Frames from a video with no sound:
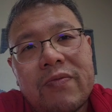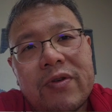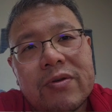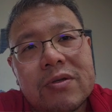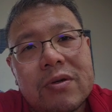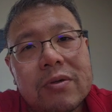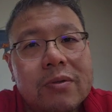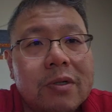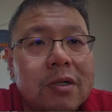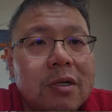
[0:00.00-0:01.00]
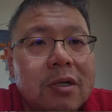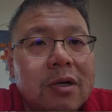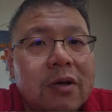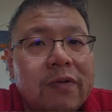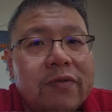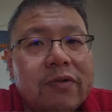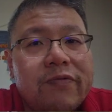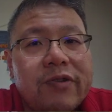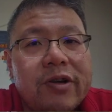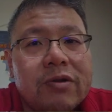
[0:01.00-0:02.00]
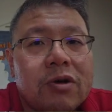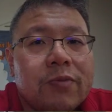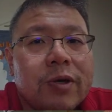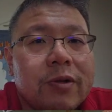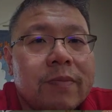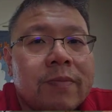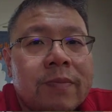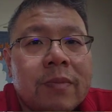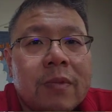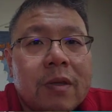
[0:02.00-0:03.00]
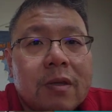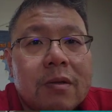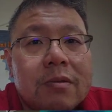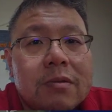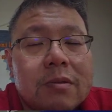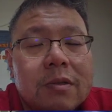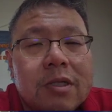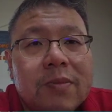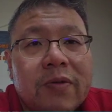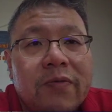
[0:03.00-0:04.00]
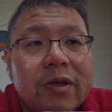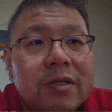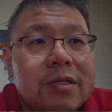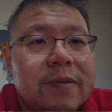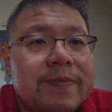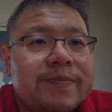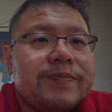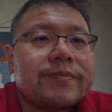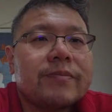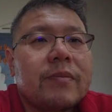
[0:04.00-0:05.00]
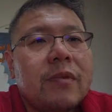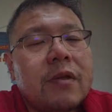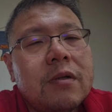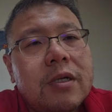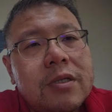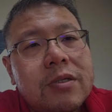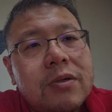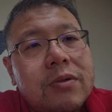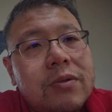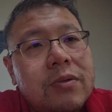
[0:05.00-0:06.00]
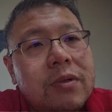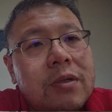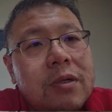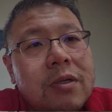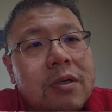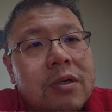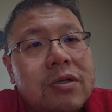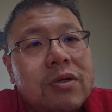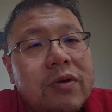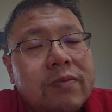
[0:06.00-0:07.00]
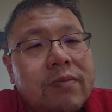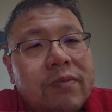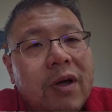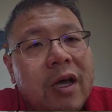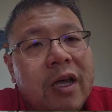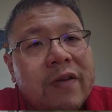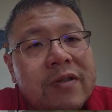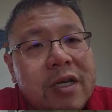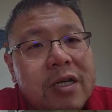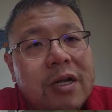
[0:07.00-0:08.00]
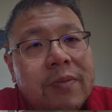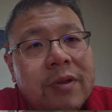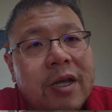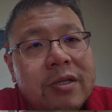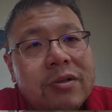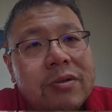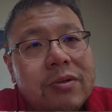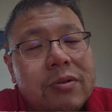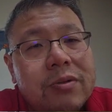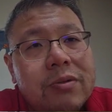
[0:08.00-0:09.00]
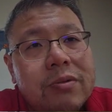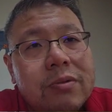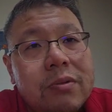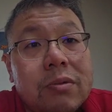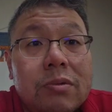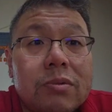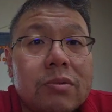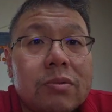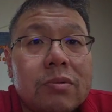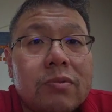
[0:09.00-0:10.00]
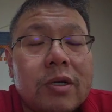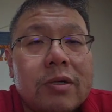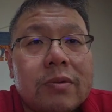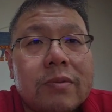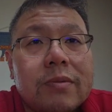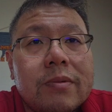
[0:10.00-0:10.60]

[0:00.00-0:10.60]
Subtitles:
view, so feel free to comment. Oh, this is my VIX. That's cool. So I have set it up text to. Oh wow,